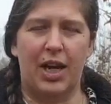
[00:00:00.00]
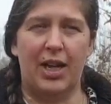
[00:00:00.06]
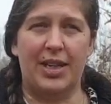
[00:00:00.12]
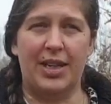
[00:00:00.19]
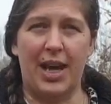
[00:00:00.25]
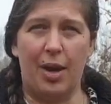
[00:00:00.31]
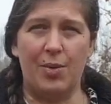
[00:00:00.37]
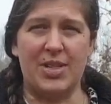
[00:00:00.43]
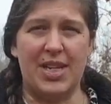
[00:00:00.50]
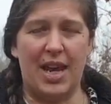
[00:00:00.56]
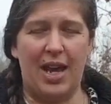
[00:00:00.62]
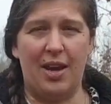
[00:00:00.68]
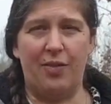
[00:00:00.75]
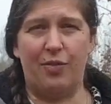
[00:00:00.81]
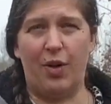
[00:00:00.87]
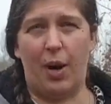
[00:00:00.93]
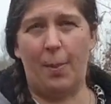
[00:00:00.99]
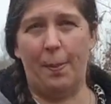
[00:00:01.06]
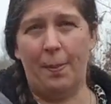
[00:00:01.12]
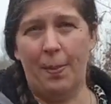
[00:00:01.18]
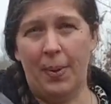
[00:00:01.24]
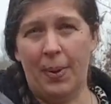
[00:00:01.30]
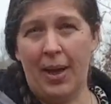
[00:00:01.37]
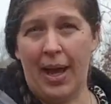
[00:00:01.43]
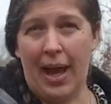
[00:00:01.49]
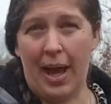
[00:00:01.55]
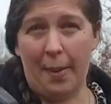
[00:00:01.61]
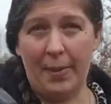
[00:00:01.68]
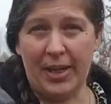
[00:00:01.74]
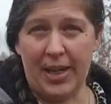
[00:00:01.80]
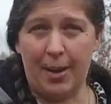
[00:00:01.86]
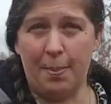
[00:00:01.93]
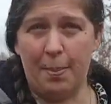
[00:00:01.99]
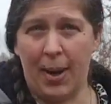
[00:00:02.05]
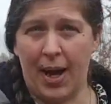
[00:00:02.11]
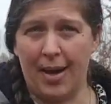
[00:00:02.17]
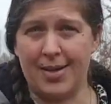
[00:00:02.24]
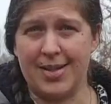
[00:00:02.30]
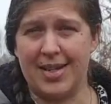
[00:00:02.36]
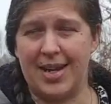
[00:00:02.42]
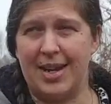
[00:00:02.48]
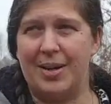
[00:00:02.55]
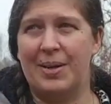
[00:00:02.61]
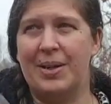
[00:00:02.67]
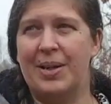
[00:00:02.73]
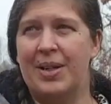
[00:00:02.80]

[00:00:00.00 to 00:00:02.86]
and that was here from Emily and Martin.